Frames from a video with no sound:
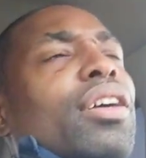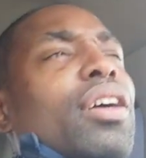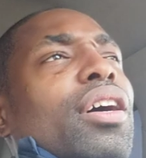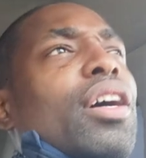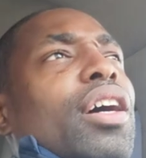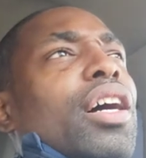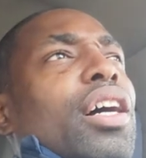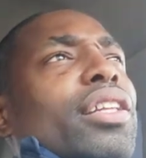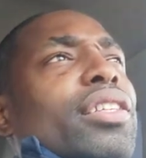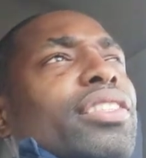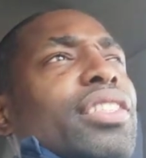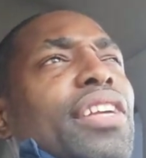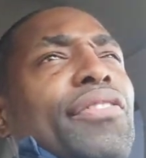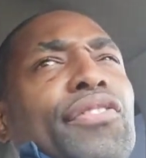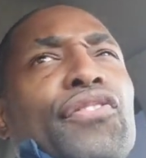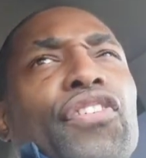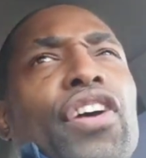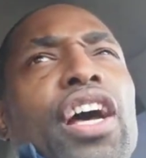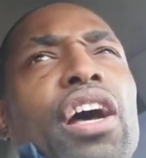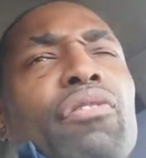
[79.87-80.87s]
The
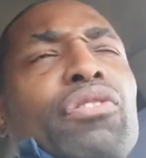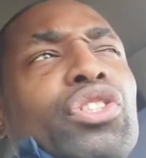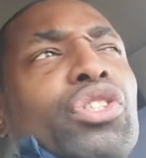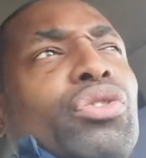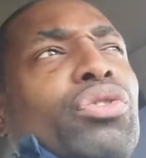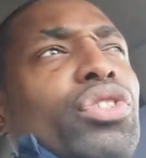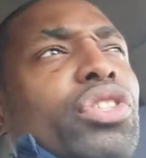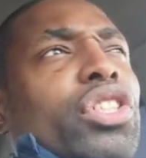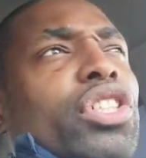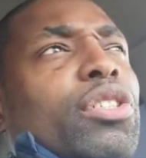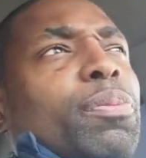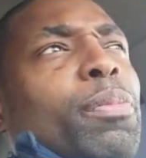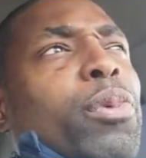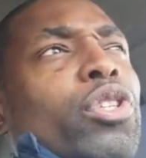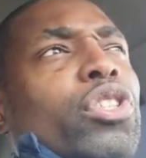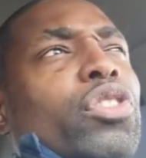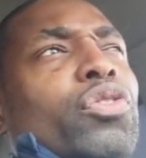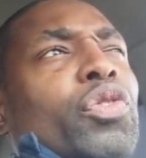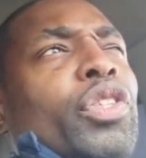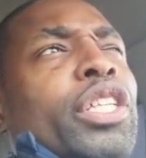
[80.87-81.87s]
safety valve is usually
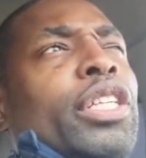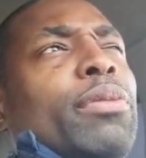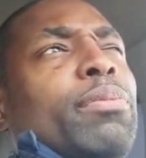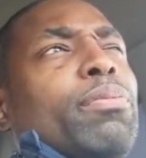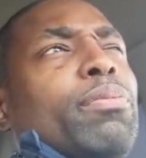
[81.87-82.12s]
supposed to read